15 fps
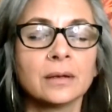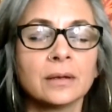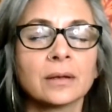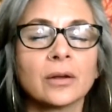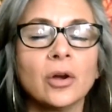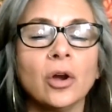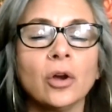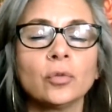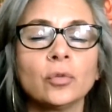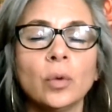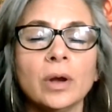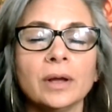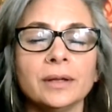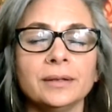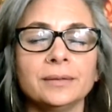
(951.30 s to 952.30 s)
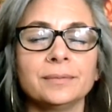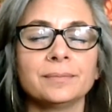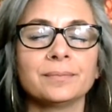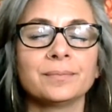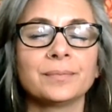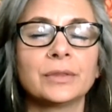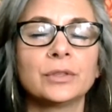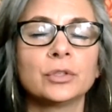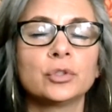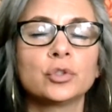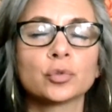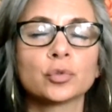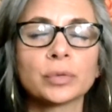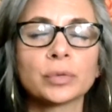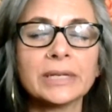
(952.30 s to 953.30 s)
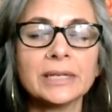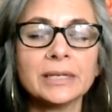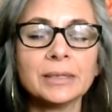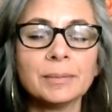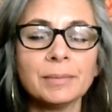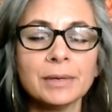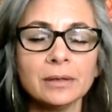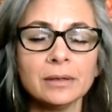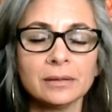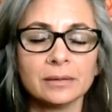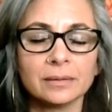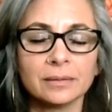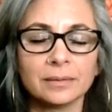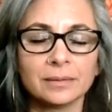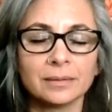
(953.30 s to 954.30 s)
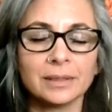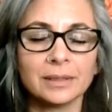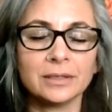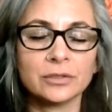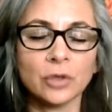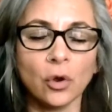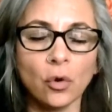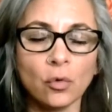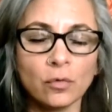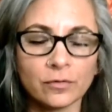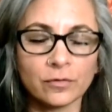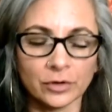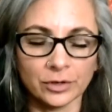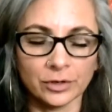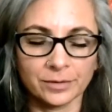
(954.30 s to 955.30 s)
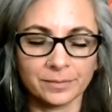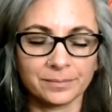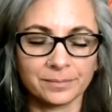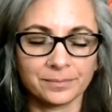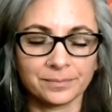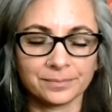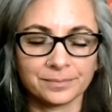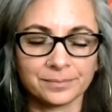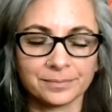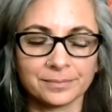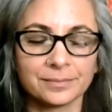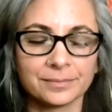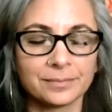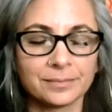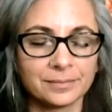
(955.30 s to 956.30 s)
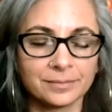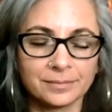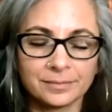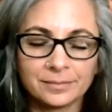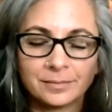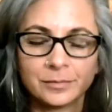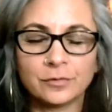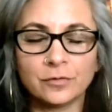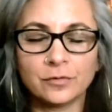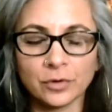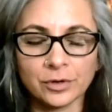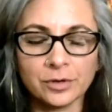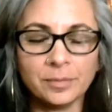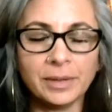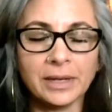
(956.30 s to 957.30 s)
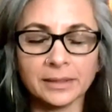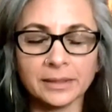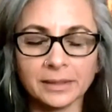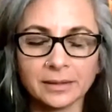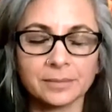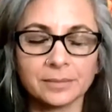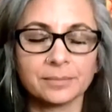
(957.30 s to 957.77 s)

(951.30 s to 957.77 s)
Card 1, the dream is over. Before you panic,